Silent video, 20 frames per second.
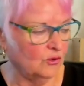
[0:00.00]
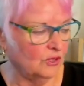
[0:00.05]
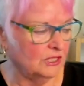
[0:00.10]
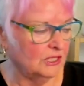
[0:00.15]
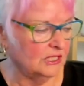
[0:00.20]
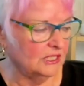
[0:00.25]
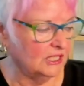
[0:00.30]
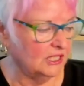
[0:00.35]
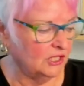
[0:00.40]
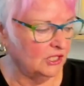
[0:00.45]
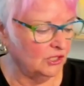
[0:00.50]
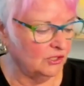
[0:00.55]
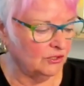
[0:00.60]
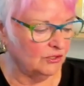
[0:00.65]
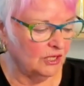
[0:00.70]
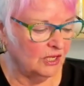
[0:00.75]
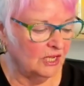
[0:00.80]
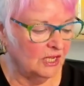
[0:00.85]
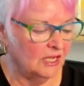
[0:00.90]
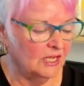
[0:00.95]

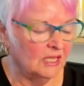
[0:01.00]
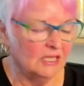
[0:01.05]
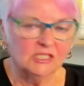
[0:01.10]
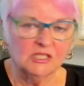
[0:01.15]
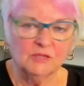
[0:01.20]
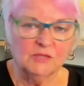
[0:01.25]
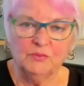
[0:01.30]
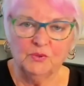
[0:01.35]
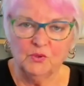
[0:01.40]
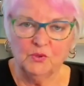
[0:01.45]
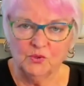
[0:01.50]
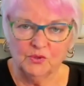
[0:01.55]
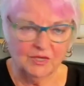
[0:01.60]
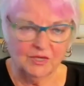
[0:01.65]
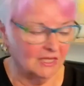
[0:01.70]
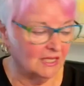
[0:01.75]
continued support.